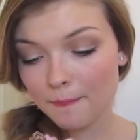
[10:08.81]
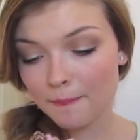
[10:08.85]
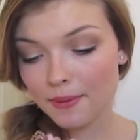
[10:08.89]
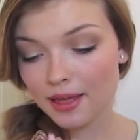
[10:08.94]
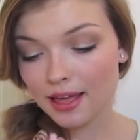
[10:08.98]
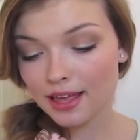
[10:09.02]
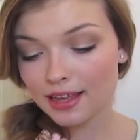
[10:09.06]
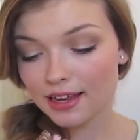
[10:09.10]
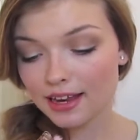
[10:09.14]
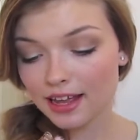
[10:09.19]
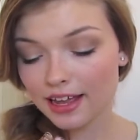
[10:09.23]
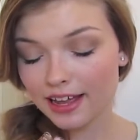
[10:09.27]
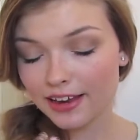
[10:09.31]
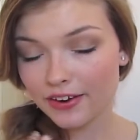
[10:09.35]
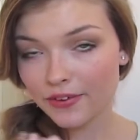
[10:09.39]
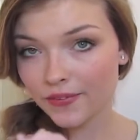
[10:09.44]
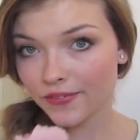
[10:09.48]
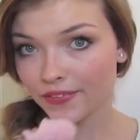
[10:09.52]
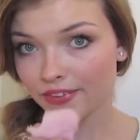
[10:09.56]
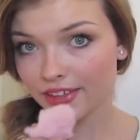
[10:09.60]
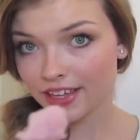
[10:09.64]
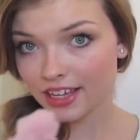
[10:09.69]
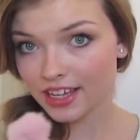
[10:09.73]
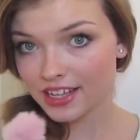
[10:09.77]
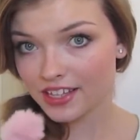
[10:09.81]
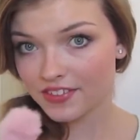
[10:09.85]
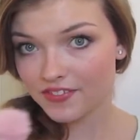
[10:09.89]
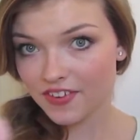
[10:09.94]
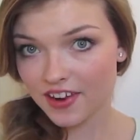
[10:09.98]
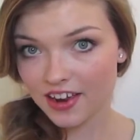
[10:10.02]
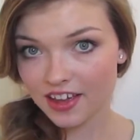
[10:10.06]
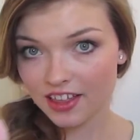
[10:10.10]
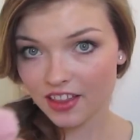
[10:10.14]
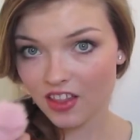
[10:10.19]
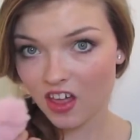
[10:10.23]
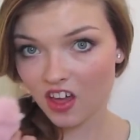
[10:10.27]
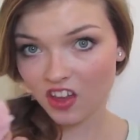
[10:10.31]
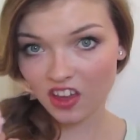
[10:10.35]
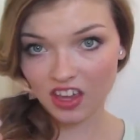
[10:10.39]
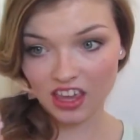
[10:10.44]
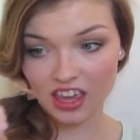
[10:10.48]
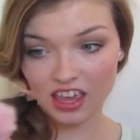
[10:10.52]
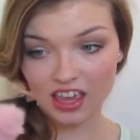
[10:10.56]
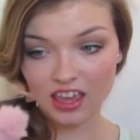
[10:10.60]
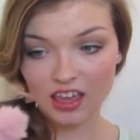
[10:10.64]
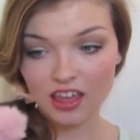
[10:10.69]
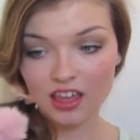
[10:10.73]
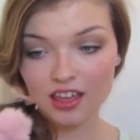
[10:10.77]
but I don't think it's very
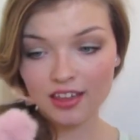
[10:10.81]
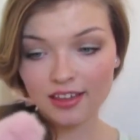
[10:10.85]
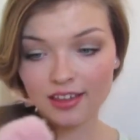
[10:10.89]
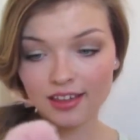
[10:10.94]
lucky